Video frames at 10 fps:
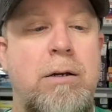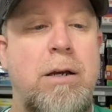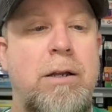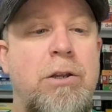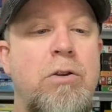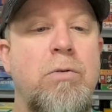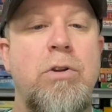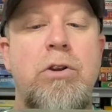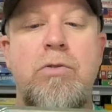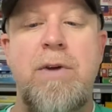
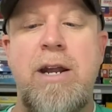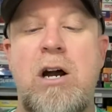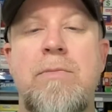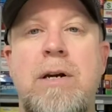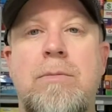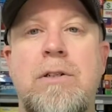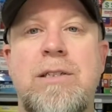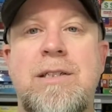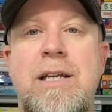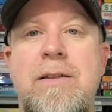You may not be able to
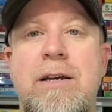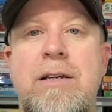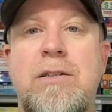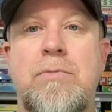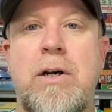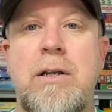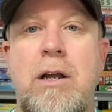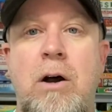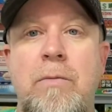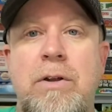see this, but
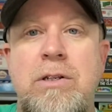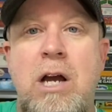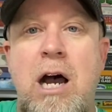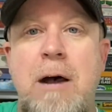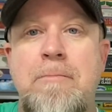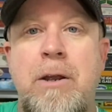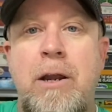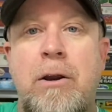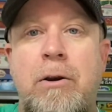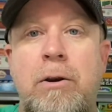on the top
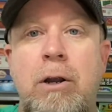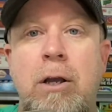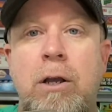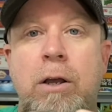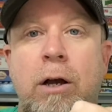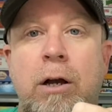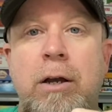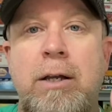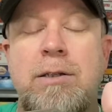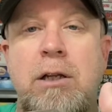here
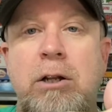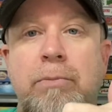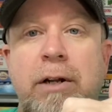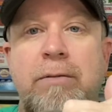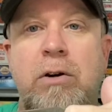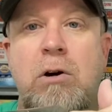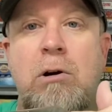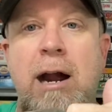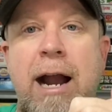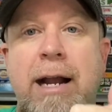is a little bit of a
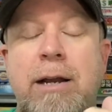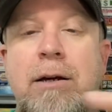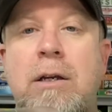crack.